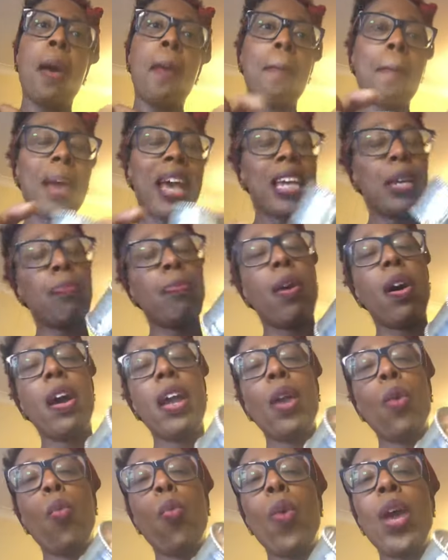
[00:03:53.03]
made
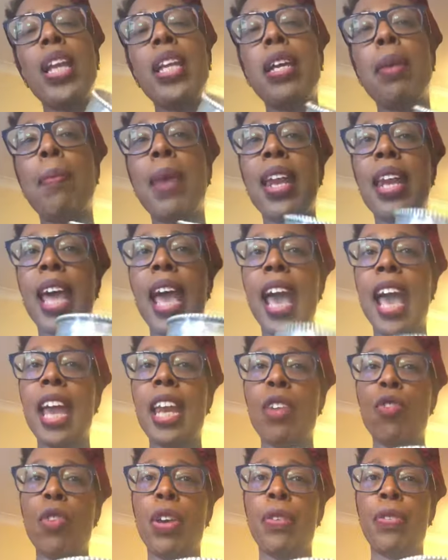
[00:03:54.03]
by William and
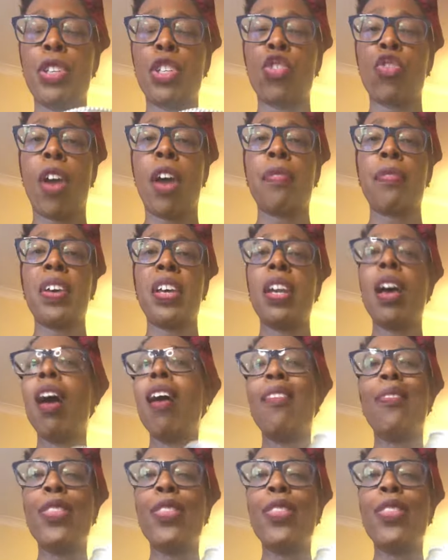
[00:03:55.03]
Henry of Stratford.